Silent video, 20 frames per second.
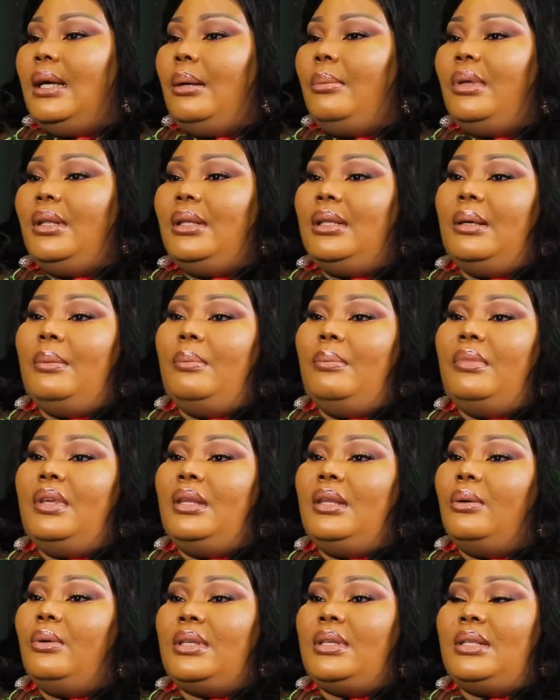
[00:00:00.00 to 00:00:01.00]
the
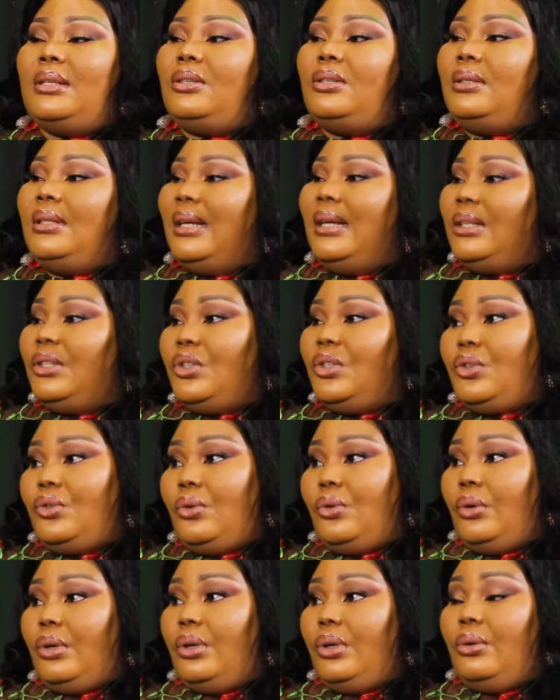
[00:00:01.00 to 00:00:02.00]
media wasn't that
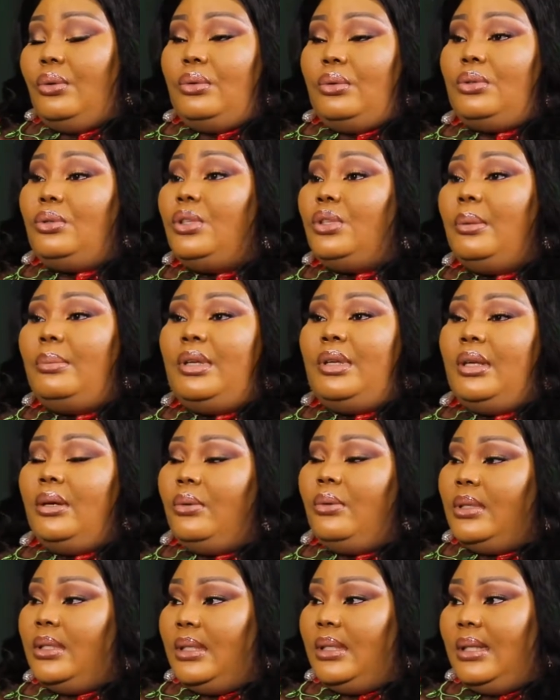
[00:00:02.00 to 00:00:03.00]
strong, social media
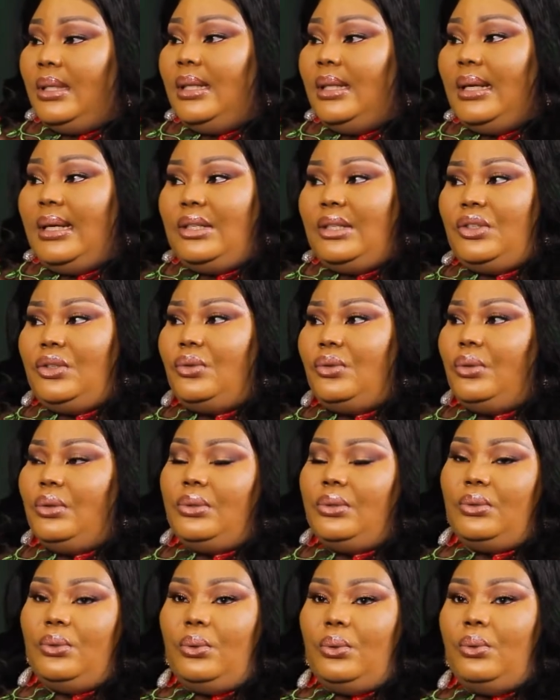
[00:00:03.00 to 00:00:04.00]
wasn't that strong,
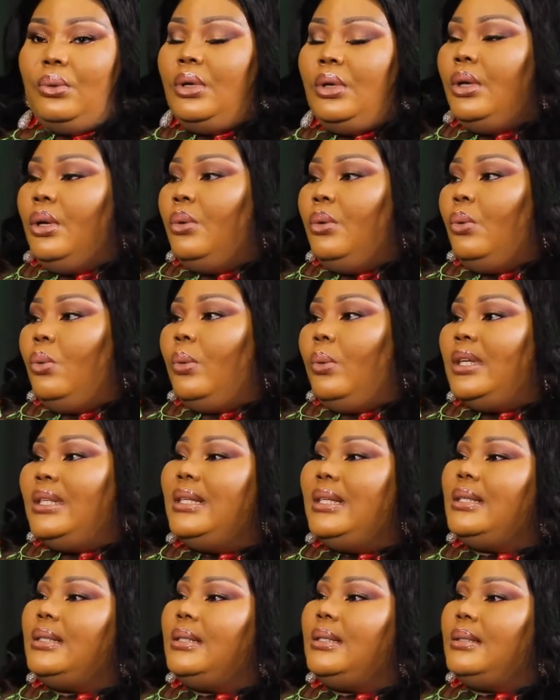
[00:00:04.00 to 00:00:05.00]
so we're
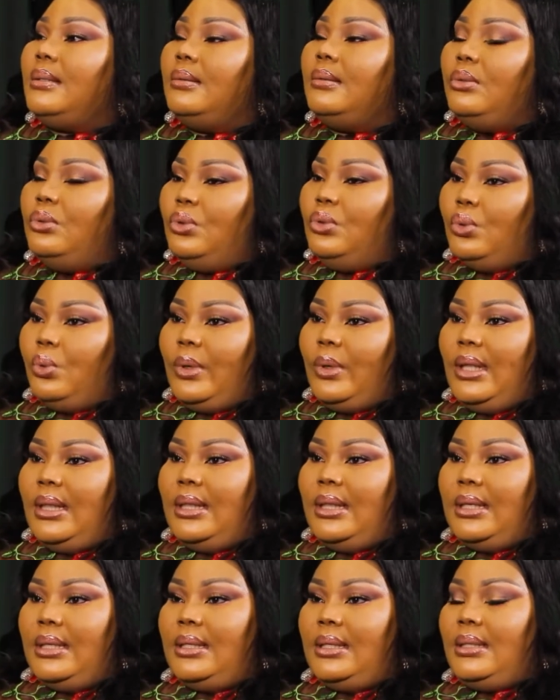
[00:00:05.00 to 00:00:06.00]
just doing
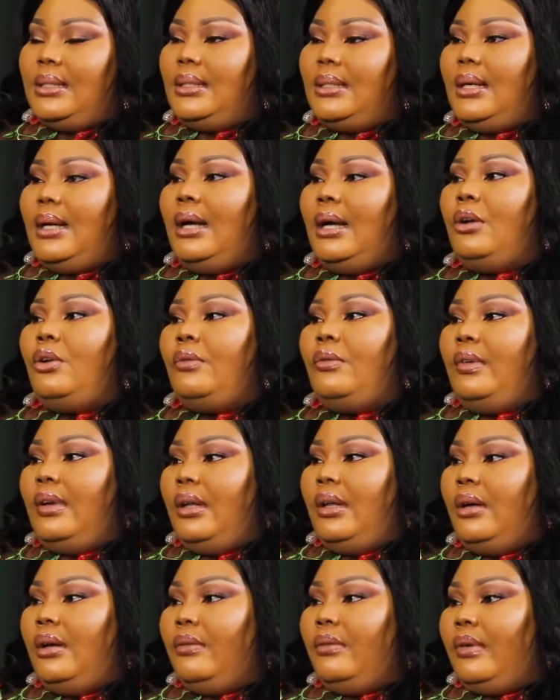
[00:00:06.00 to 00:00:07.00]
this out of
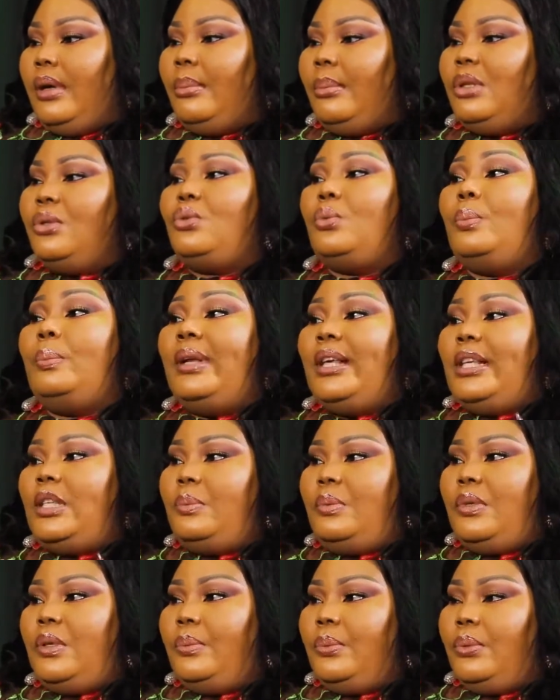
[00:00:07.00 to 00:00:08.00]
love, to bless
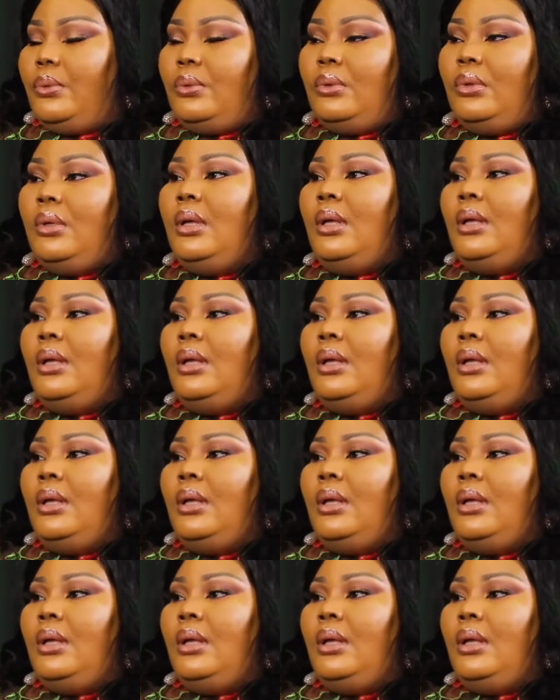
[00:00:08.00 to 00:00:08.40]
people.